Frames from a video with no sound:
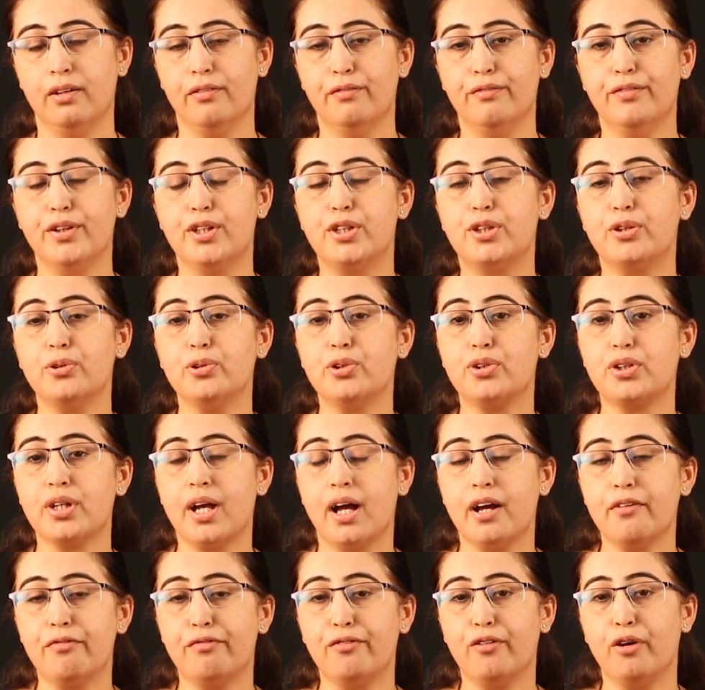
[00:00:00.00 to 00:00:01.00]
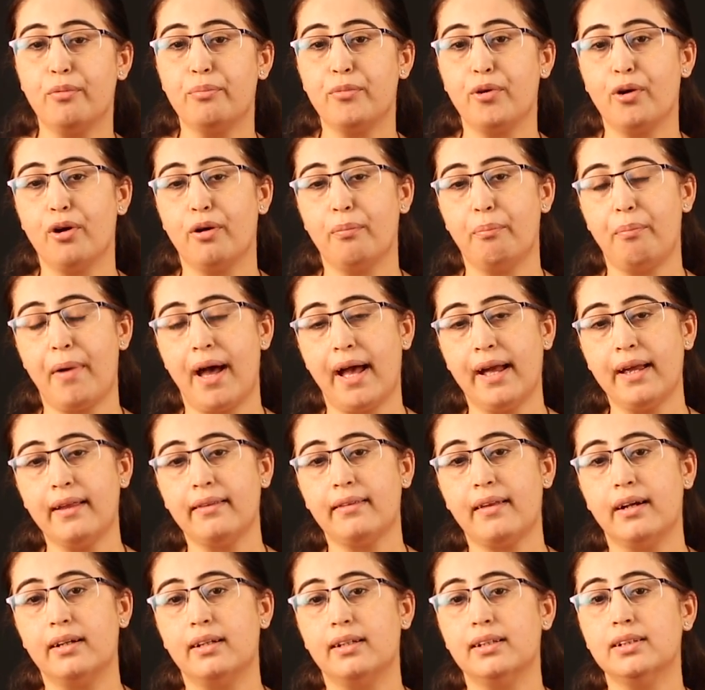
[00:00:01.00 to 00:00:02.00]
which you charge from your bank,
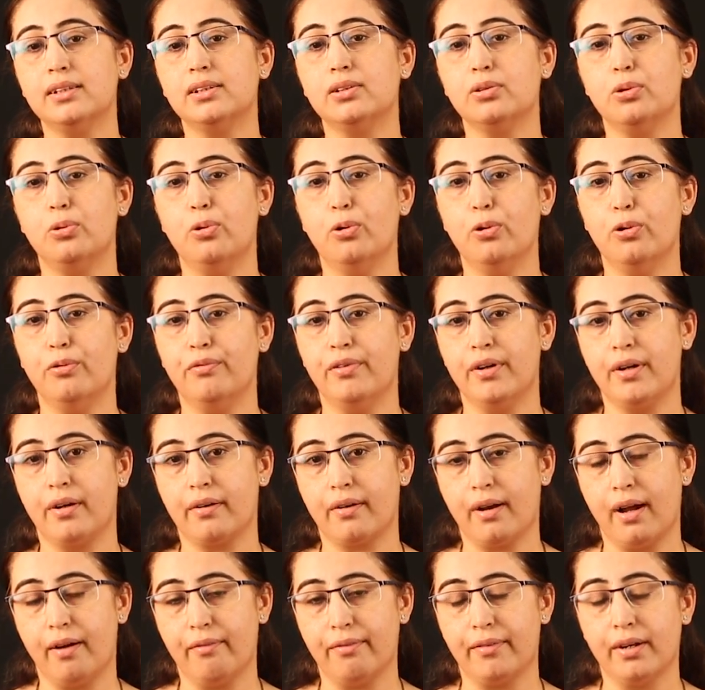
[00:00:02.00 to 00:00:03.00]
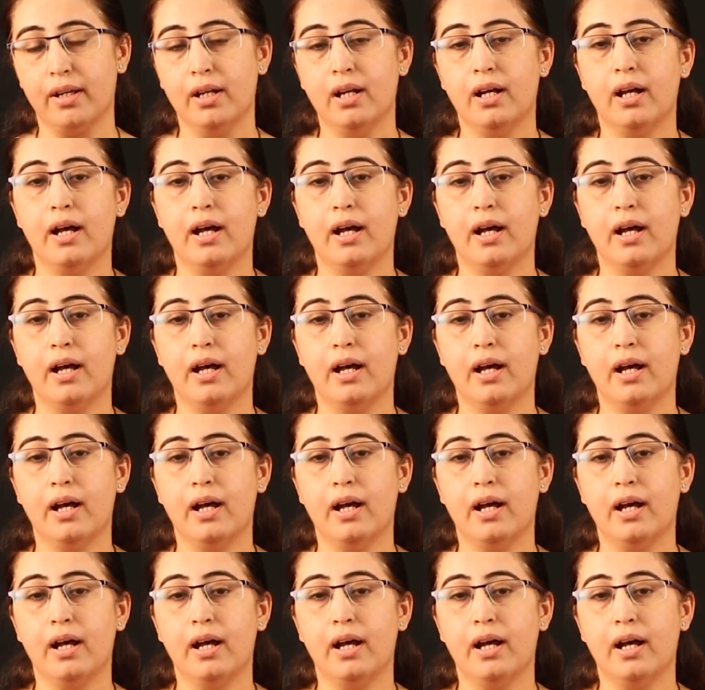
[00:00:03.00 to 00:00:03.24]
that is overdraft.